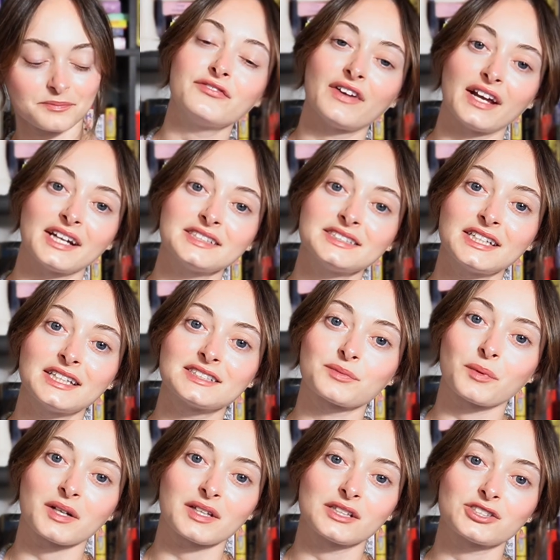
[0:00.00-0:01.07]
Fantasy is
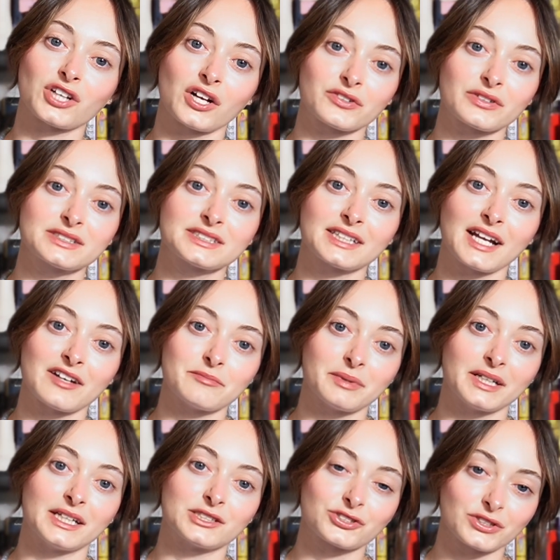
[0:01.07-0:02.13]
one of the genres that I've
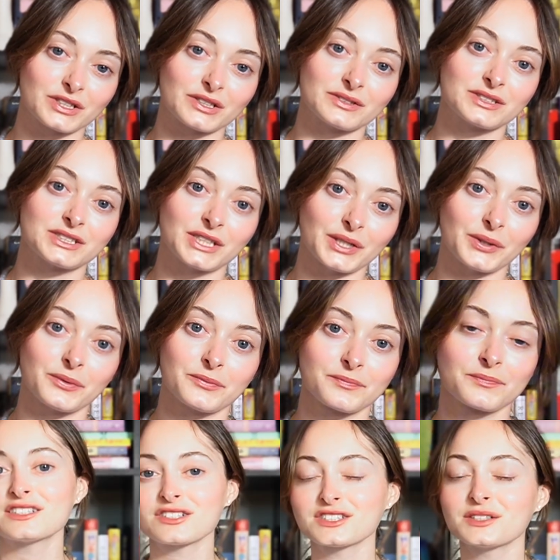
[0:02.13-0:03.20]
been introduced to.
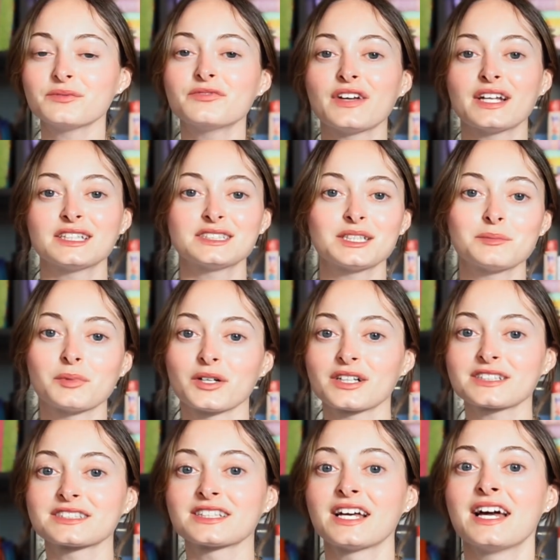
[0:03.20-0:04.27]
These are some fantasy
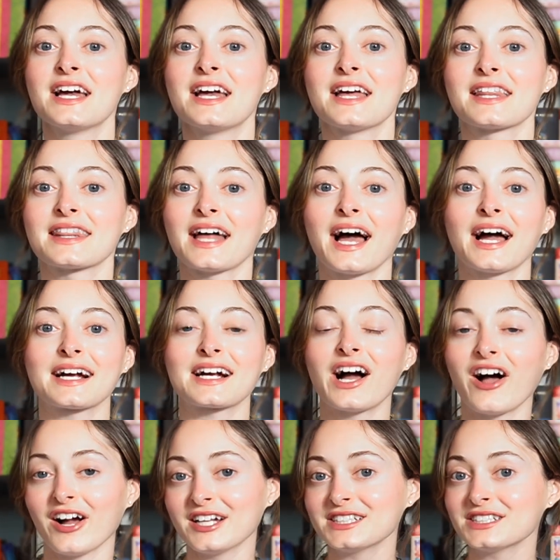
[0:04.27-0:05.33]
books that
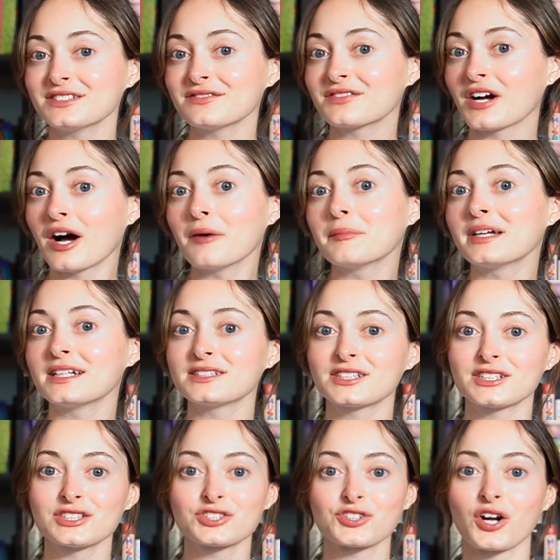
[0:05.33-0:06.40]
kind of got me into
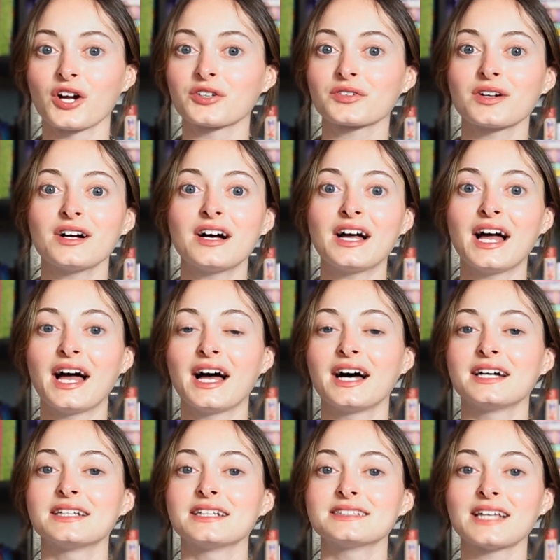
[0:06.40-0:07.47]
the genre
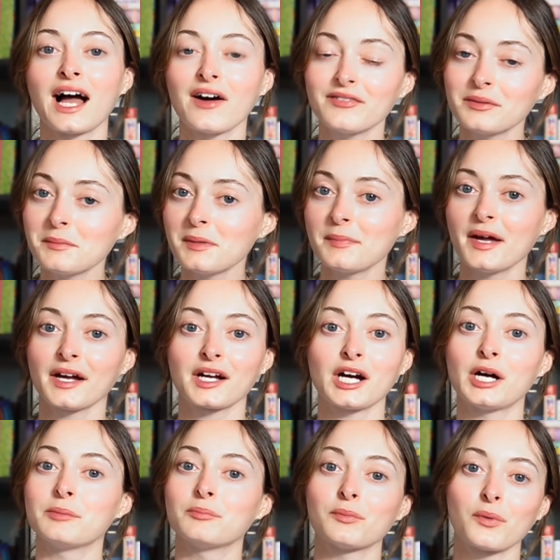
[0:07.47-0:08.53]
and is having me pick
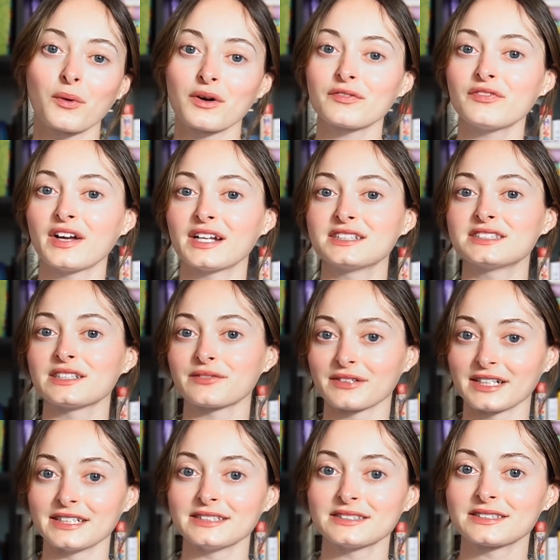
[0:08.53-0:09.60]
up more fantasy
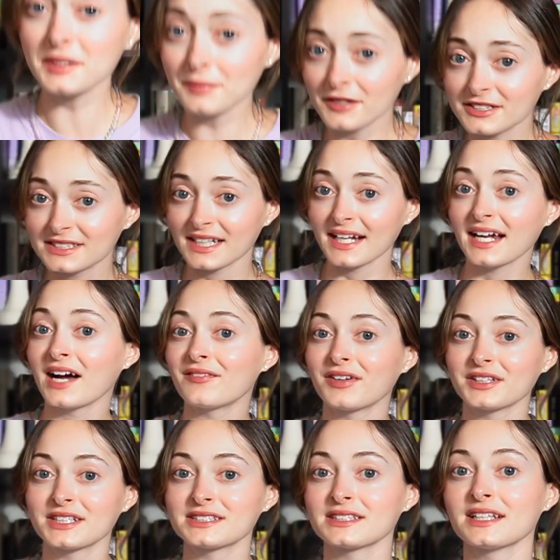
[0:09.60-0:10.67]
reads. The books that I have on
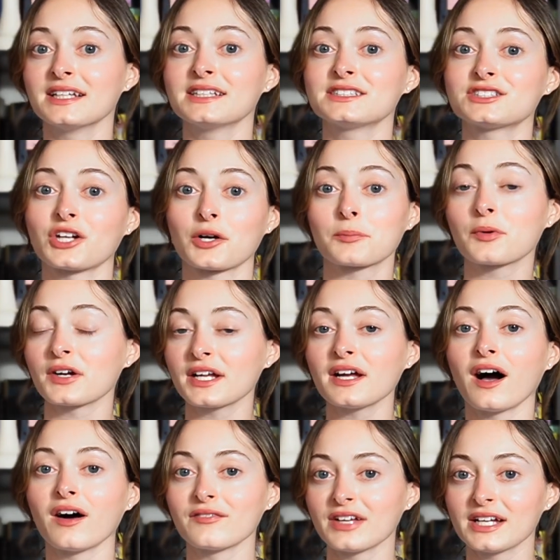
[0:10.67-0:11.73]
this list are pretty
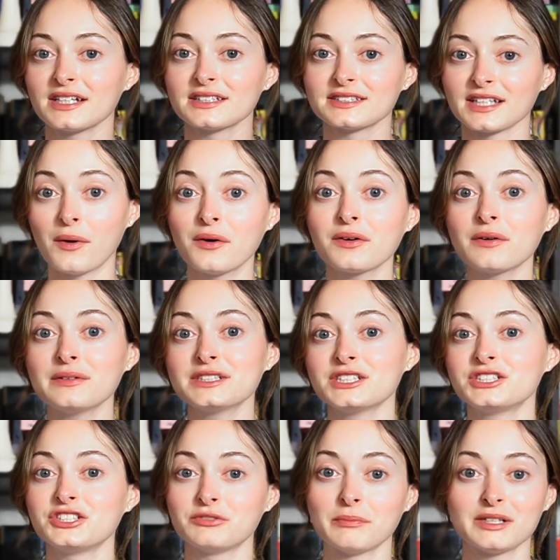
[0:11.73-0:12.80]
obvious. I won't go into
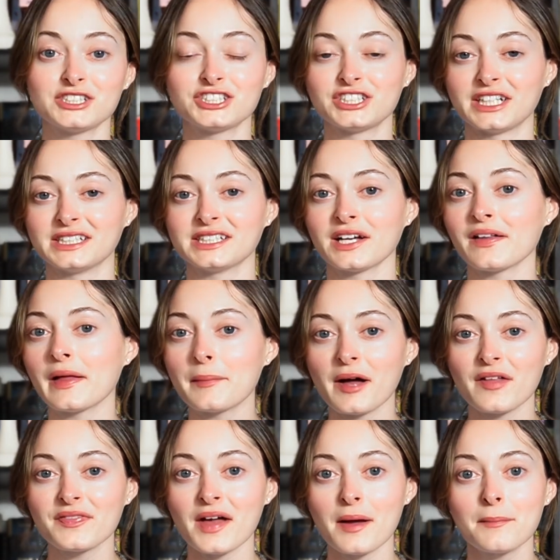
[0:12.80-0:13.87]
too much detail
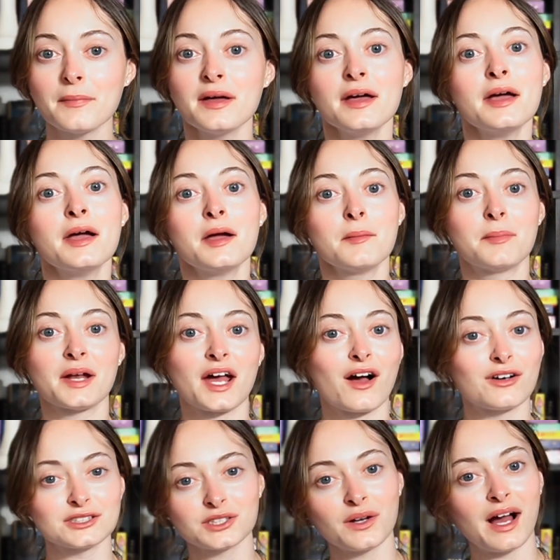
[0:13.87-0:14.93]
about them, but I
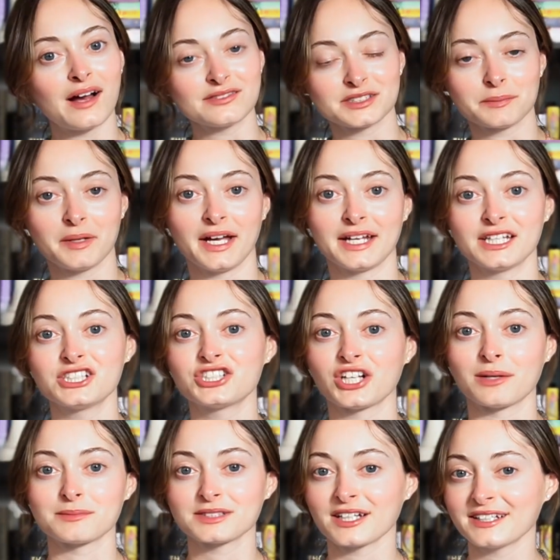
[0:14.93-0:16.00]
also have some hidden
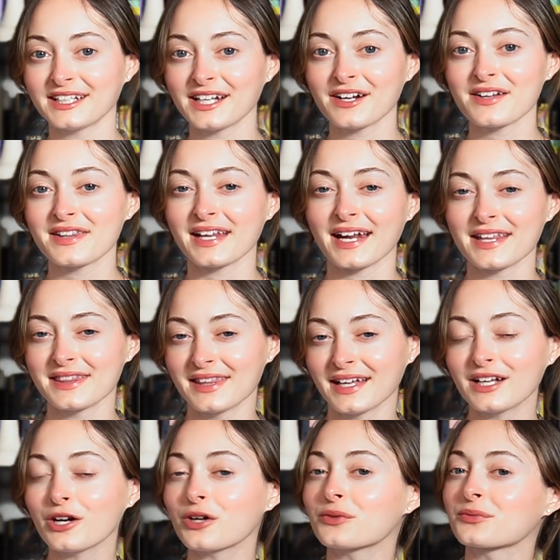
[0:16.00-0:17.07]
gems on here that I
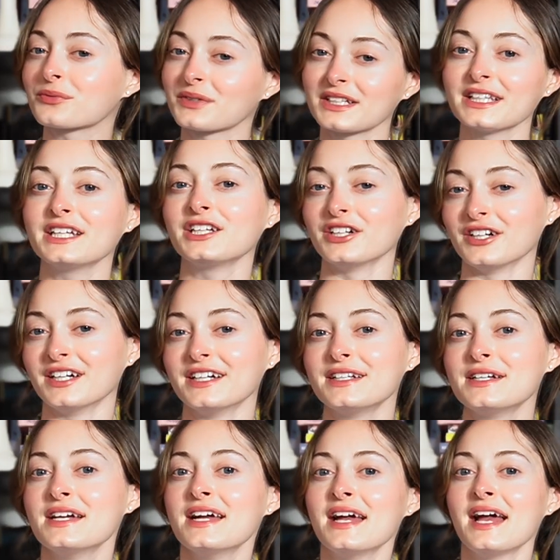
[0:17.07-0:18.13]
think are really
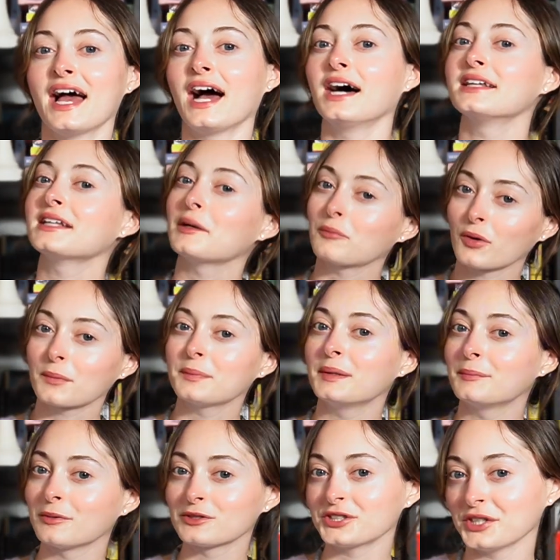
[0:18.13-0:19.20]
good and that more
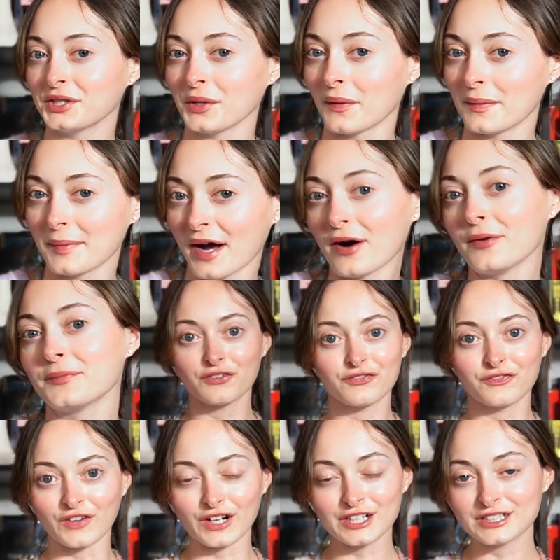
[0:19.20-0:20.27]
people should know about. But
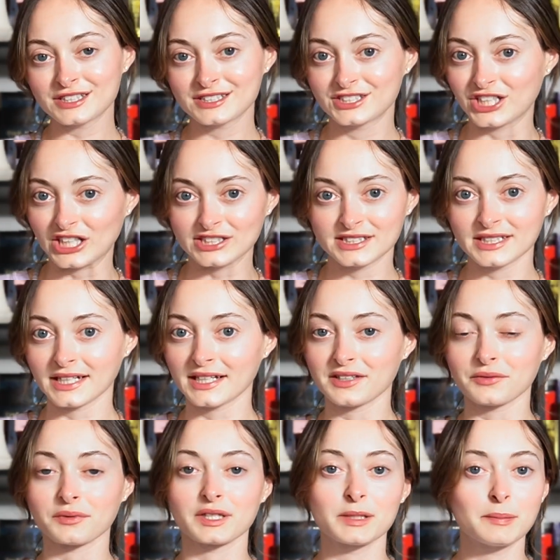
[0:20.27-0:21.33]
first, just to get the
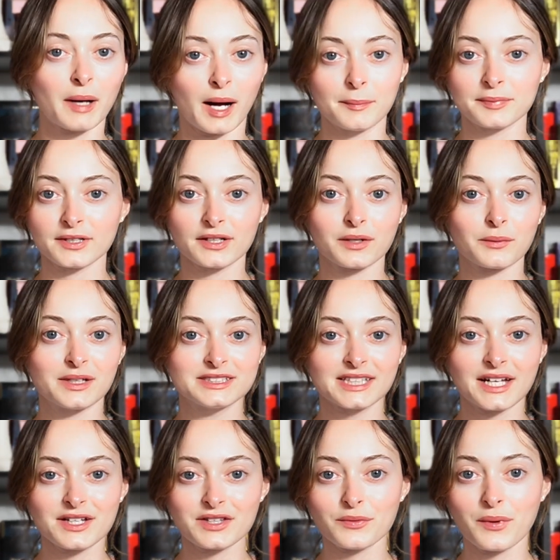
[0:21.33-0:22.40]
really popular ones
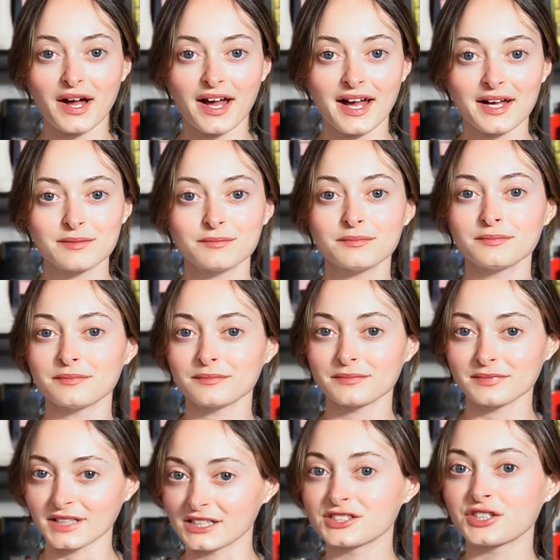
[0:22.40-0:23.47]
out of the way,
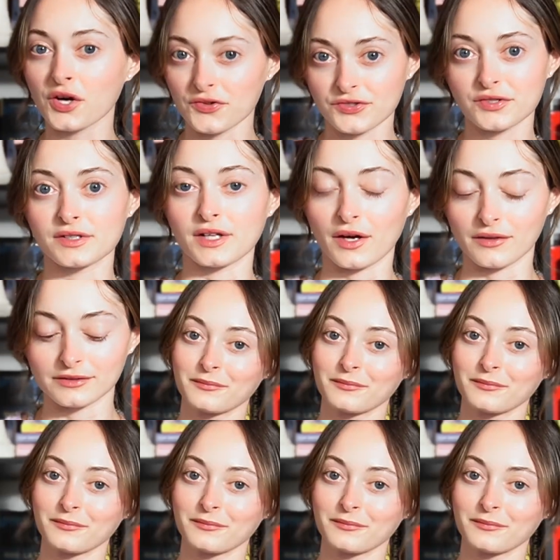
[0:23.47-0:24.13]
let's go through those.